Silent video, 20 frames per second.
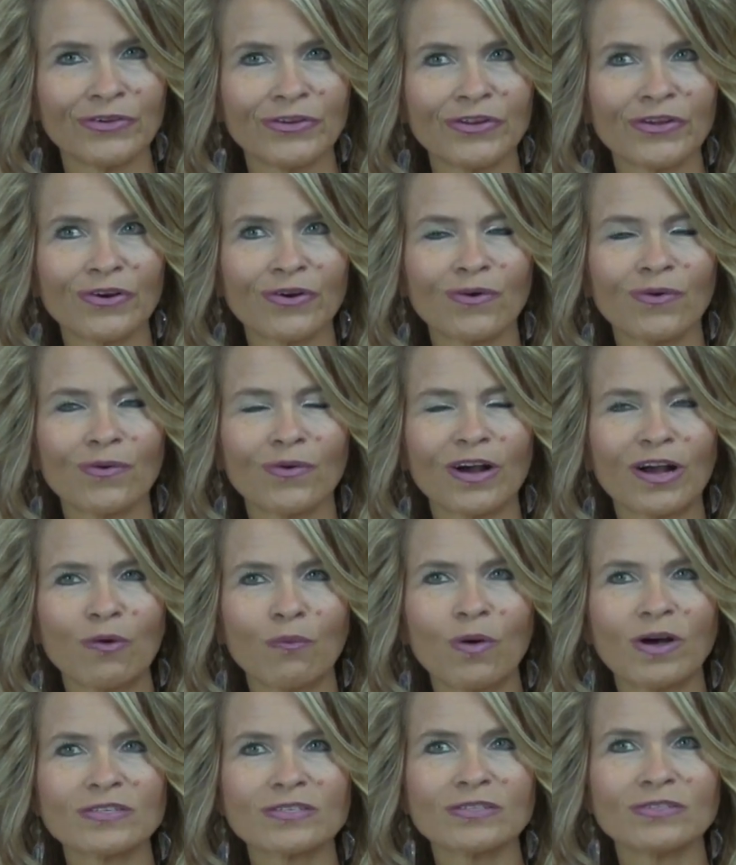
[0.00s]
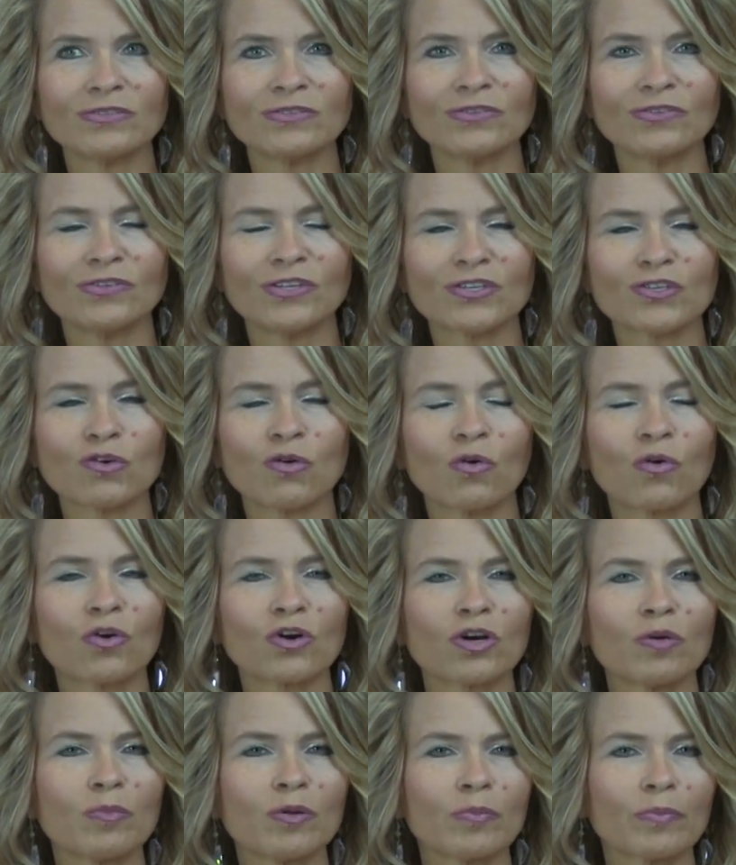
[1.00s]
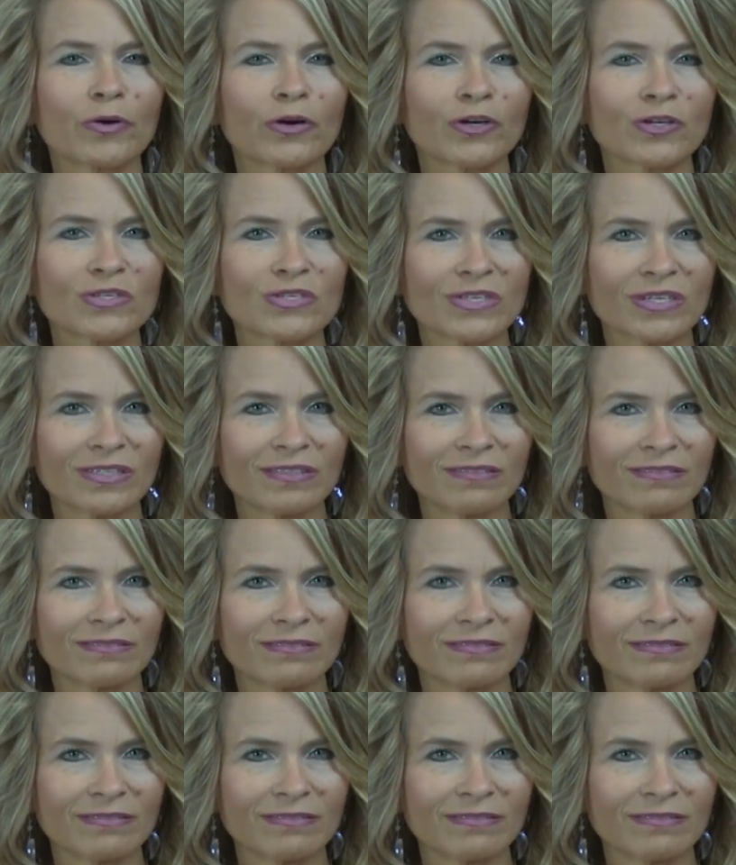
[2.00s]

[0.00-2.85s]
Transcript: You know, I wasn't this horrible person.